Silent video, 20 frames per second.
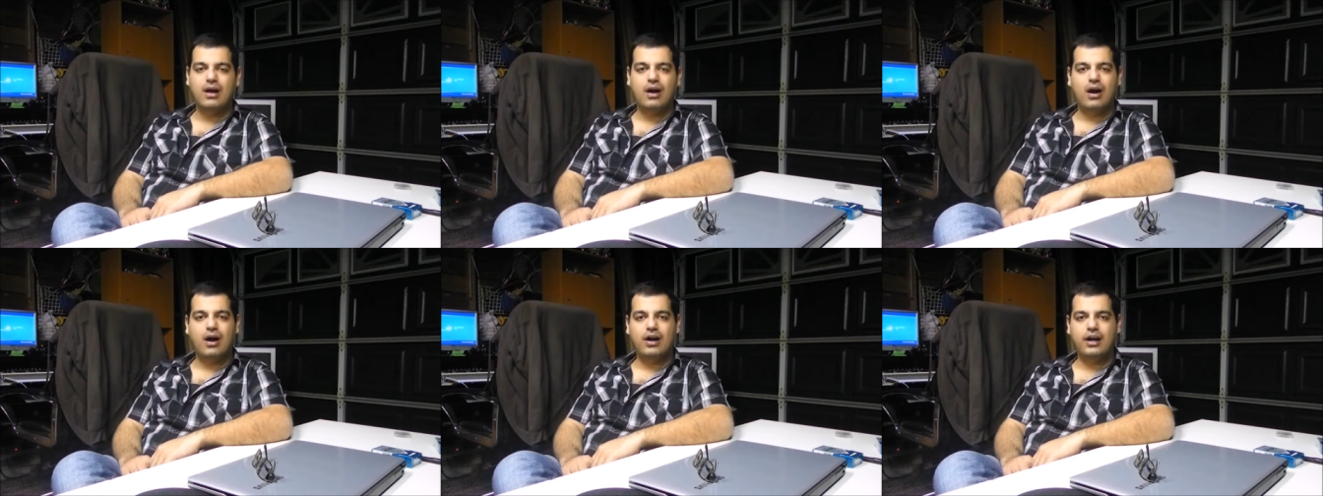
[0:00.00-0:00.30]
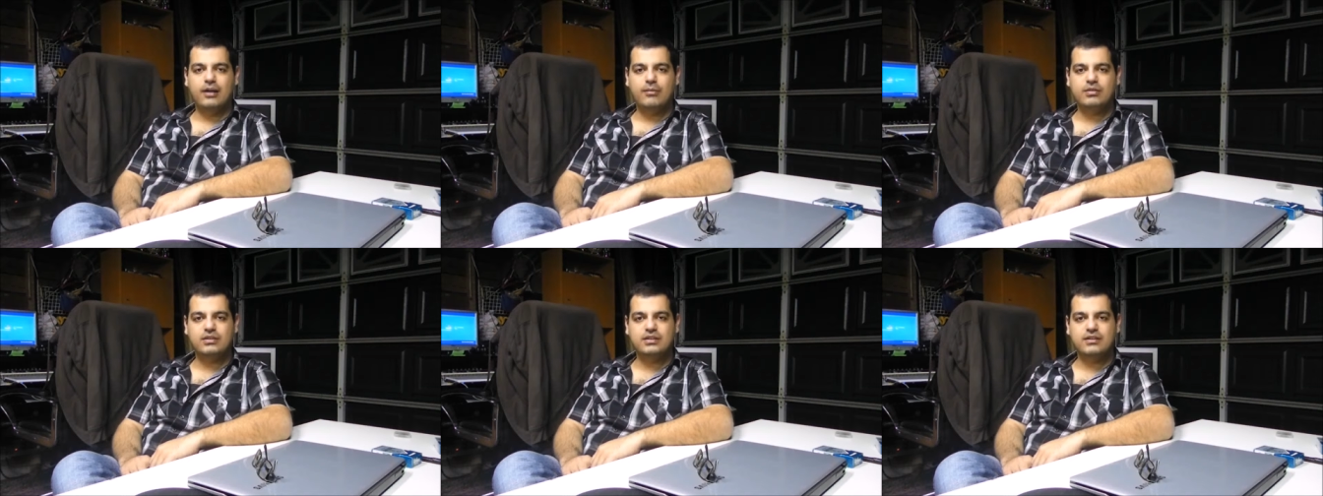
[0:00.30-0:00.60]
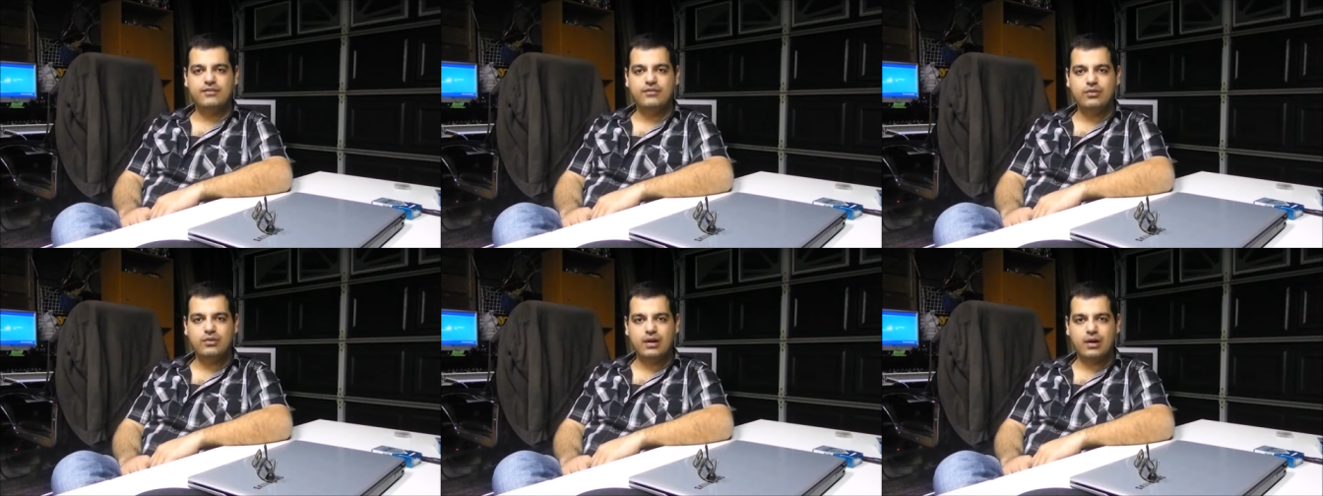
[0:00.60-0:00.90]
are able to
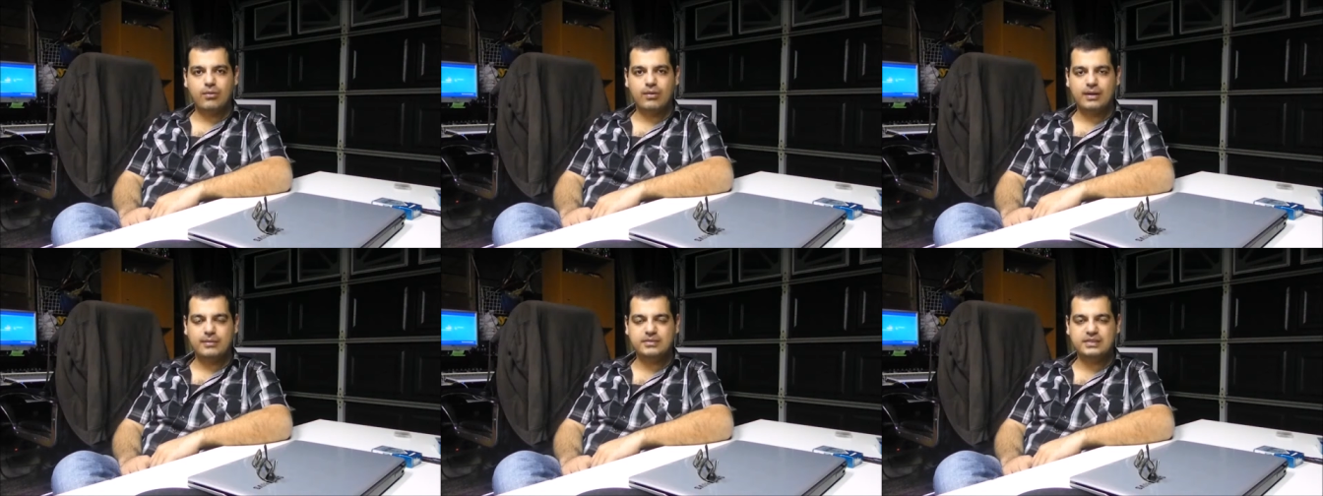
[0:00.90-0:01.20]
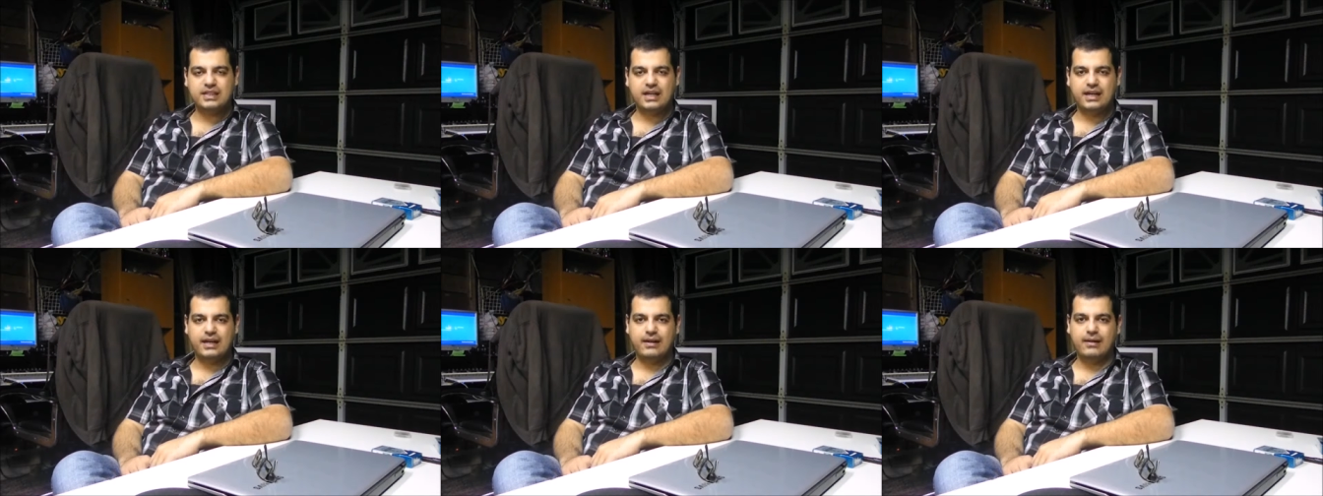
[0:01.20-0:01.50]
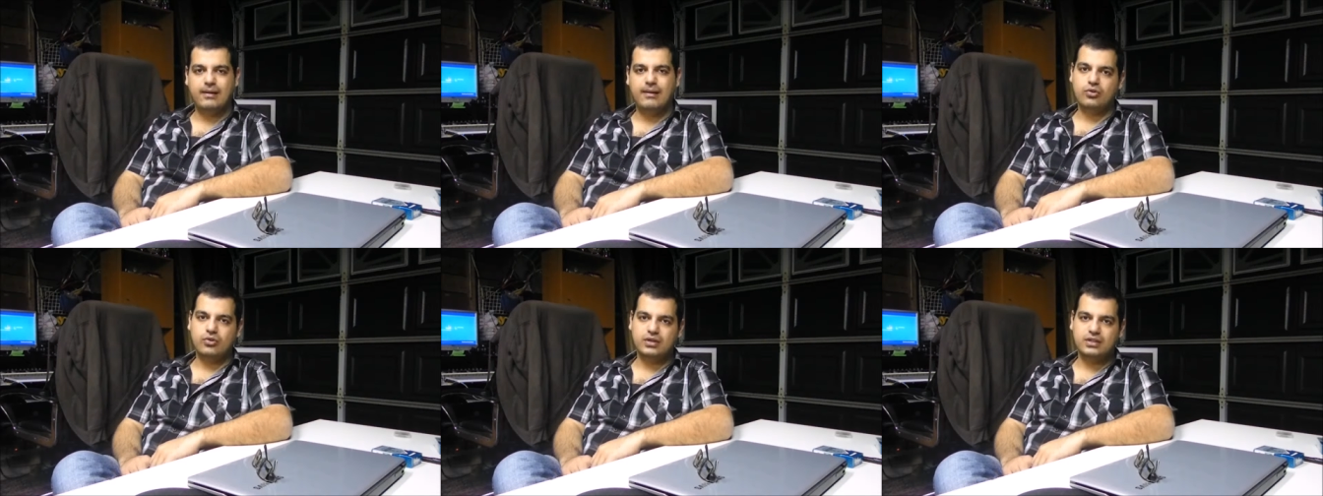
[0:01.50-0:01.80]
view our
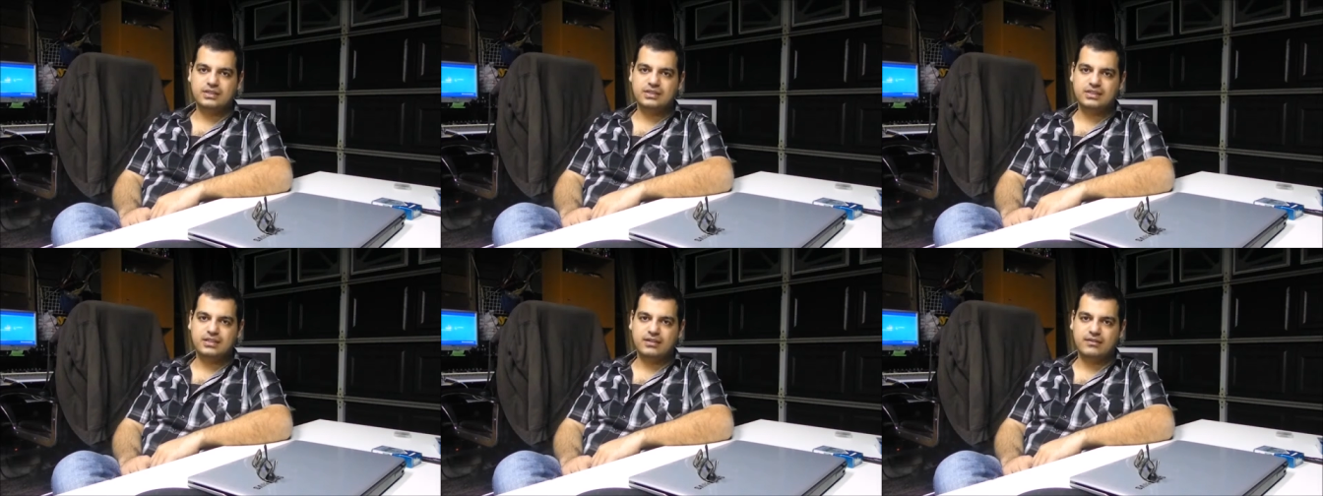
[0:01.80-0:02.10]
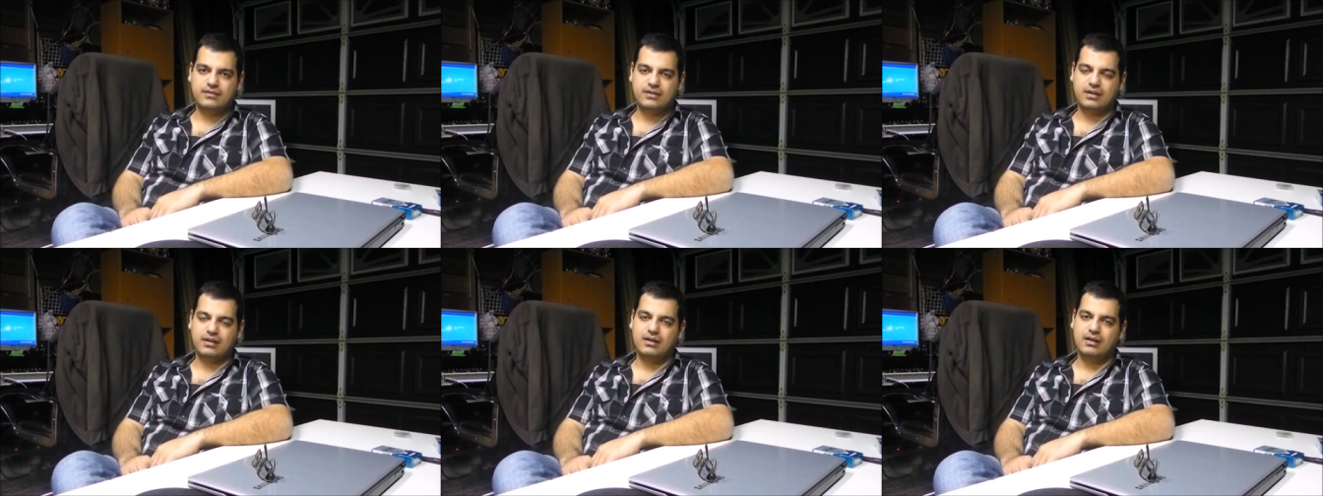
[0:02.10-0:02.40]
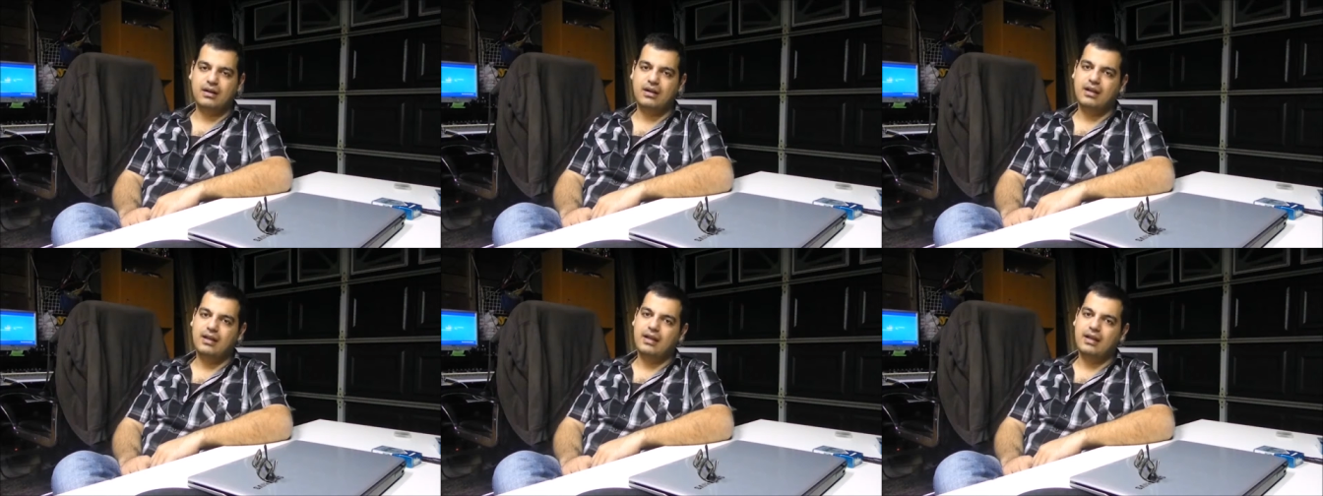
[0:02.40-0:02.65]
website through the server